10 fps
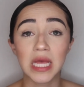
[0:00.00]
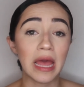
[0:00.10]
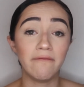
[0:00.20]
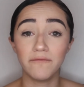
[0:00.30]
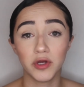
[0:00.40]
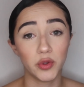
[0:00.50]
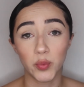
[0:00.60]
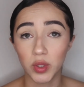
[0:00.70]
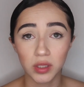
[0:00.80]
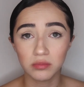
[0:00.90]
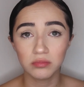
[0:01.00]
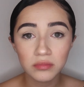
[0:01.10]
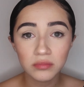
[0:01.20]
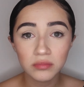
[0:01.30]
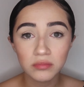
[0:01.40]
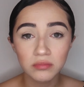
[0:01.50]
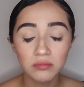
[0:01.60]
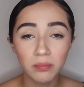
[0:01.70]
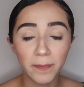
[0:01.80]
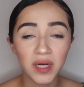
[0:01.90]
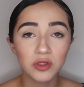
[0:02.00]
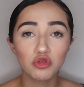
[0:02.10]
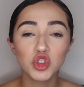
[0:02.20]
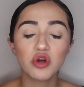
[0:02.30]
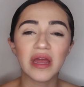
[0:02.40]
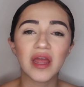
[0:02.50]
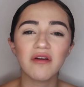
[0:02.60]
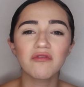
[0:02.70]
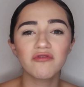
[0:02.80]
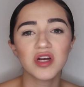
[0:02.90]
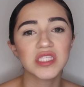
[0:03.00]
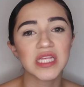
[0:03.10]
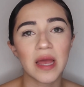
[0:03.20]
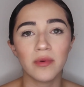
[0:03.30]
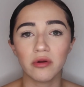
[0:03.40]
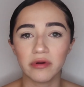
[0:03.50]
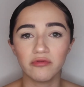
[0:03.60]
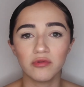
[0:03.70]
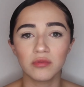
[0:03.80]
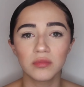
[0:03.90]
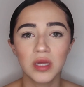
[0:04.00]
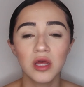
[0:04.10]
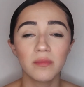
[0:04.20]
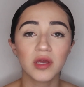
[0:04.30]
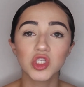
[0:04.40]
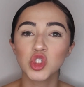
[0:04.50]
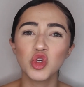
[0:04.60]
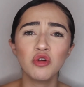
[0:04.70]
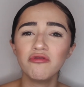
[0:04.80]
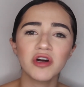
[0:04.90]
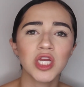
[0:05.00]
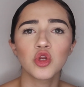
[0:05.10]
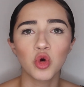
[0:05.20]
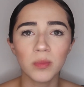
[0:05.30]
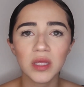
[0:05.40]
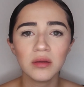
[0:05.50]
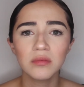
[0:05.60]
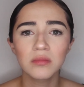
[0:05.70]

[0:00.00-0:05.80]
And I'm fucking what? But don't you ever say I'm ungrateful, because you don't fucking know me.